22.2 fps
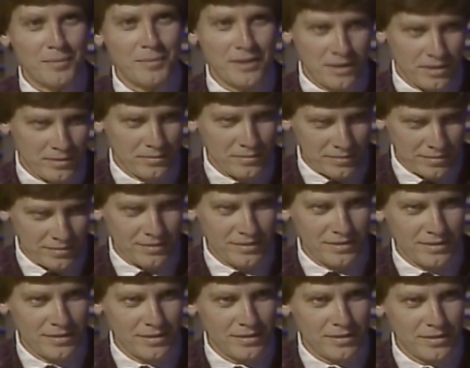I mean, the
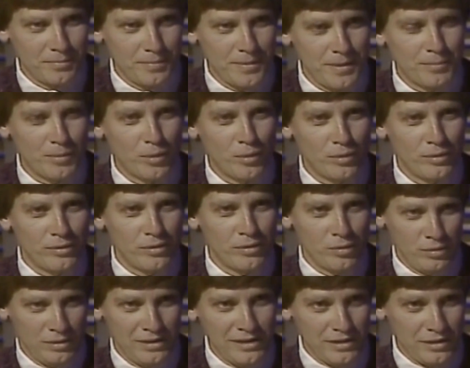people
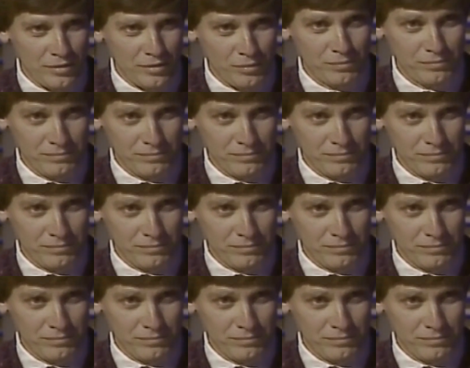who